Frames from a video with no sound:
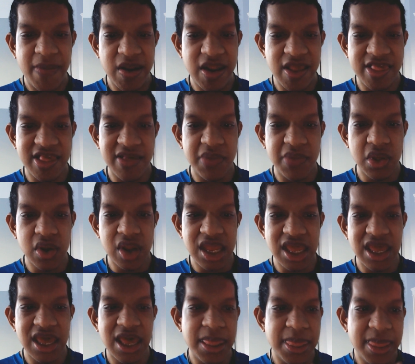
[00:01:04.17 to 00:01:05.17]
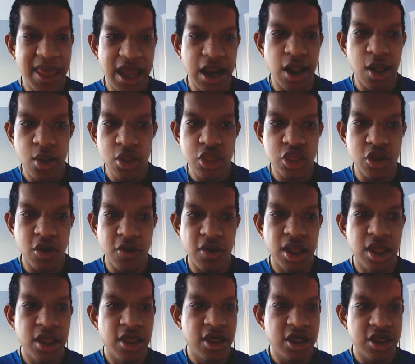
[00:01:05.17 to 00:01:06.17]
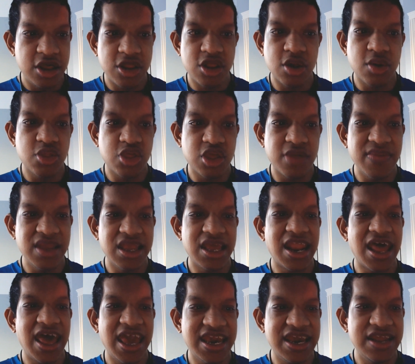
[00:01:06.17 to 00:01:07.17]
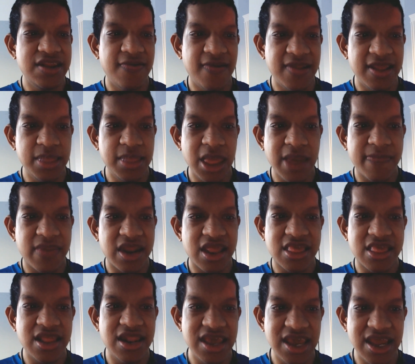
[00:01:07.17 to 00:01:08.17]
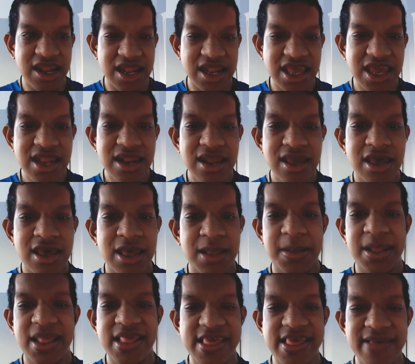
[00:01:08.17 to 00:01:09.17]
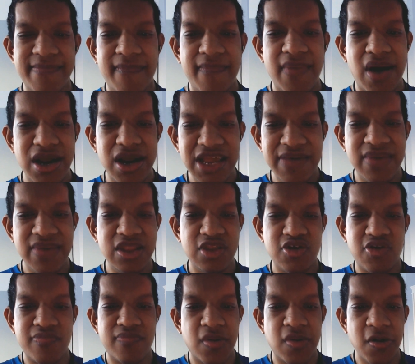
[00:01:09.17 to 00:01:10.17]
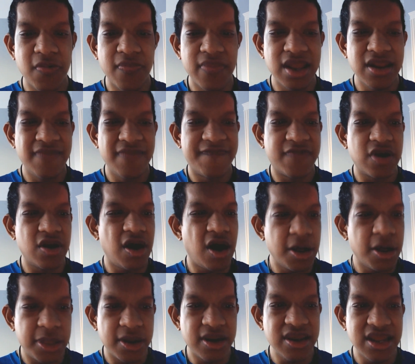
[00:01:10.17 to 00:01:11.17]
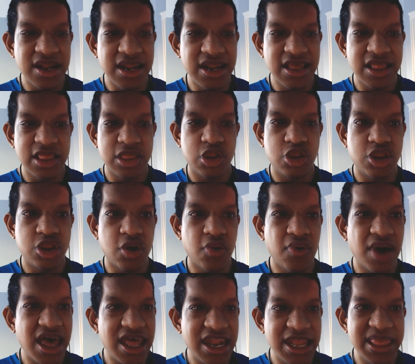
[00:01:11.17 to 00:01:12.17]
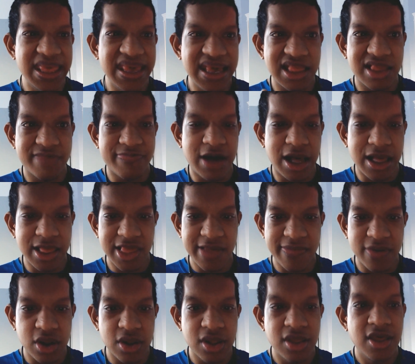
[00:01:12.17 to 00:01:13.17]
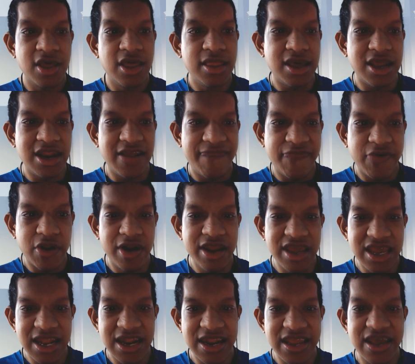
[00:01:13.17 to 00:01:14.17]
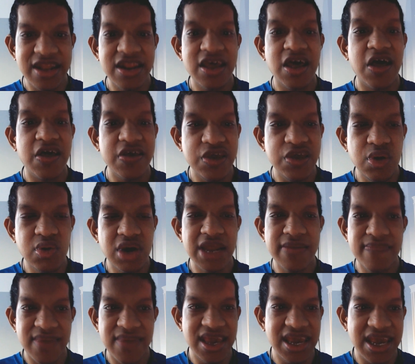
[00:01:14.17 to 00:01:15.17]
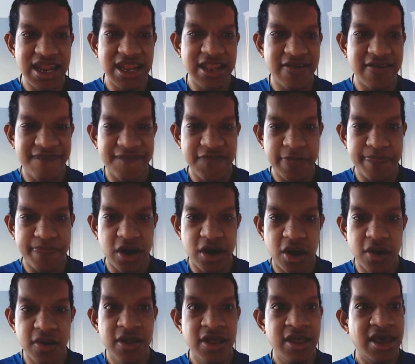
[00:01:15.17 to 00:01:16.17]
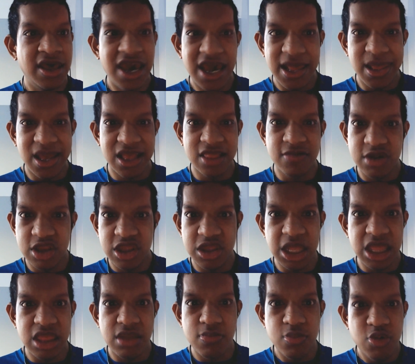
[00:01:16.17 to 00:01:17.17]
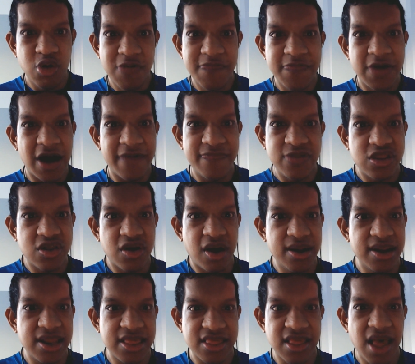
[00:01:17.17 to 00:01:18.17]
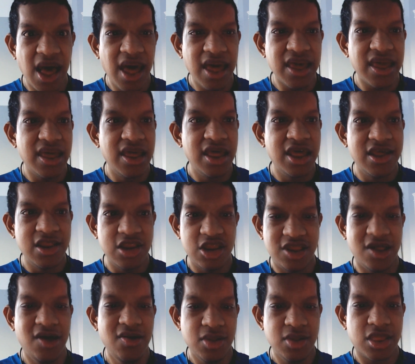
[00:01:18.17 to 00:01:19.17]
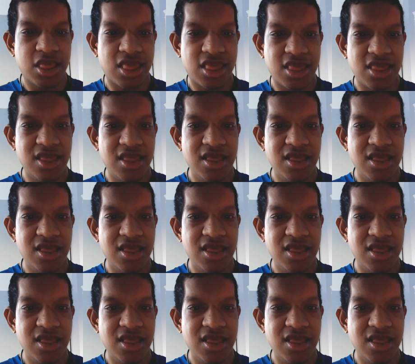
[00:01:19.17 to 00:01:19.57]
a disability, and that also shows to me that I can do anything. But as an Indian, this is a monumental moment for other Indians to show anything is possible. And if you're an Indian, you can make it into football. And that's what this move of Sean Desai shows.